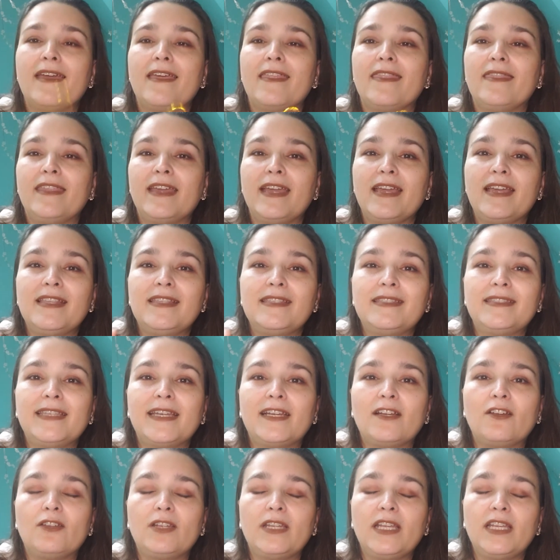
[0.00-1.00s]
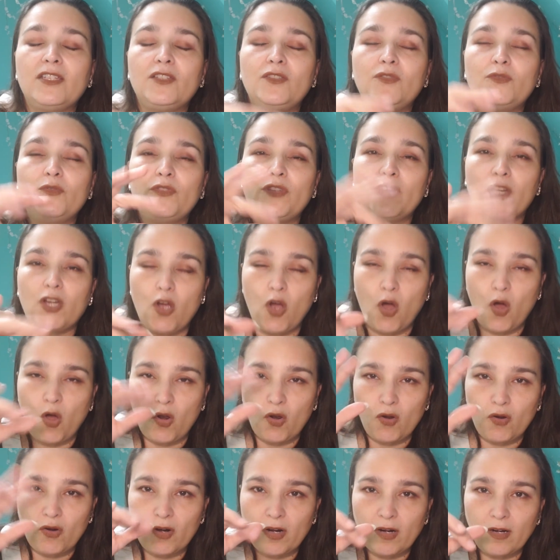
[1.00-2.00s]
then second I do the
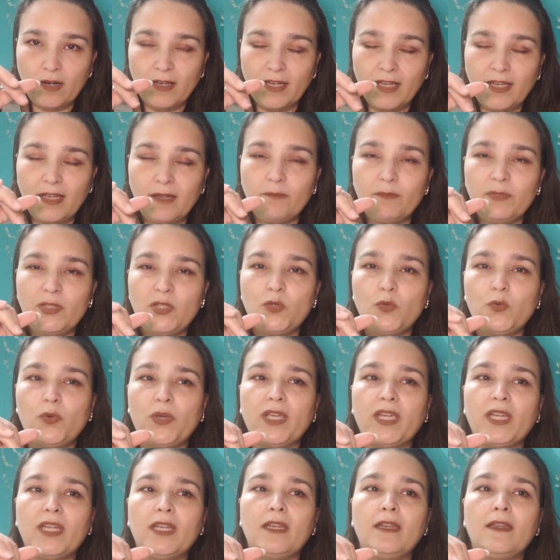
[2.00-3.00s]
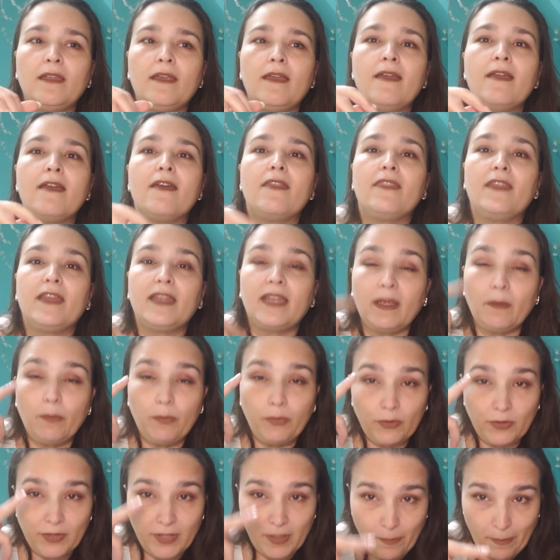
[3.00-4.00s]
color in between, then I
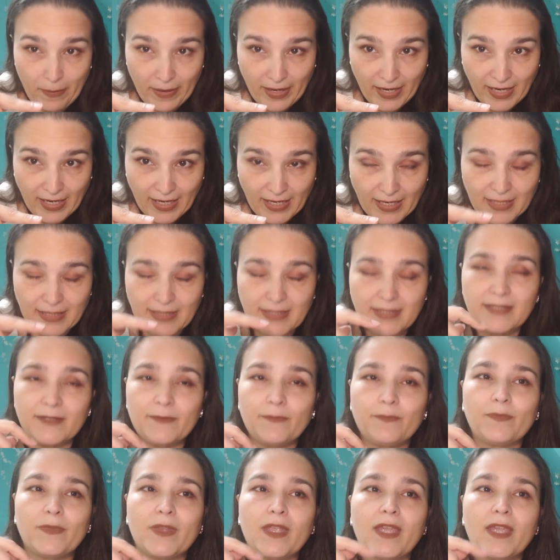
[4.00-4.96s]
put the beads,